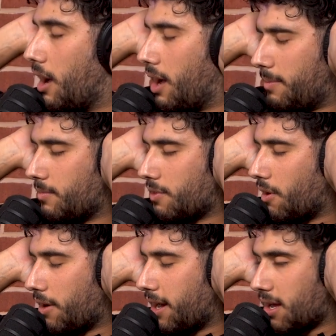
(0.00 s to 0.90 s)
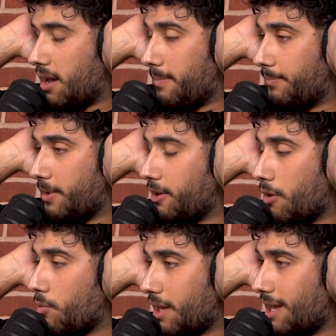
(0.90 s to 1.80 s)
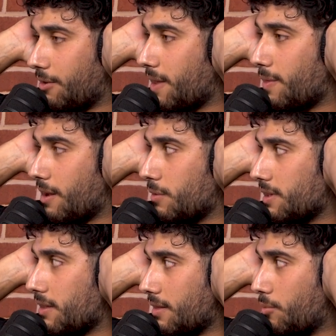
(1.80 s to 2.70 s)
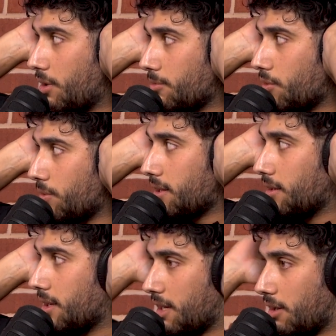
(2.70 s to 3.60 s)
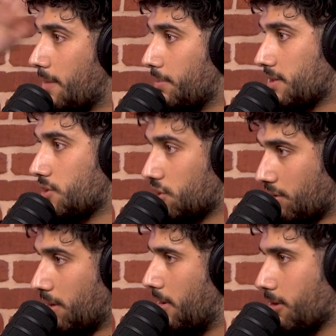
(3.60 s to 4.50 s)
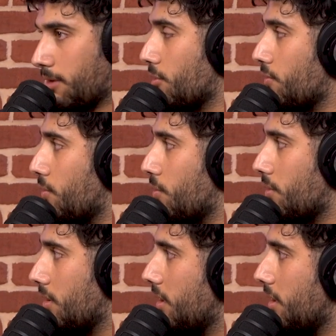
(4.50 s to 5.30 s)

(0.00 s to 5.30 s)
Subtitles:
I'm sorry, I don't want to hear anything else other than what I'm doing. Can I please just, I'm going to move forward.